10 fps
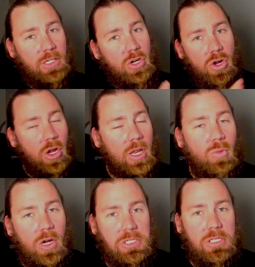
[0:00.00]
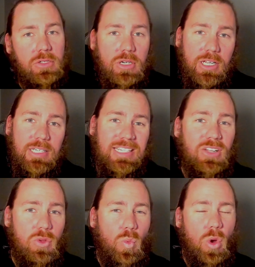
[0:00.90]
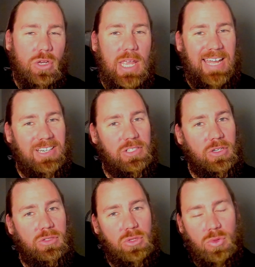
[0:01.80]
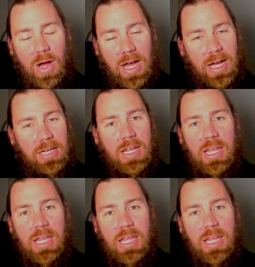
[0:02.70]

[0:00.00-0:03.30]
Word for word: Not only why she's good, I'm going to tell you what counters her too hard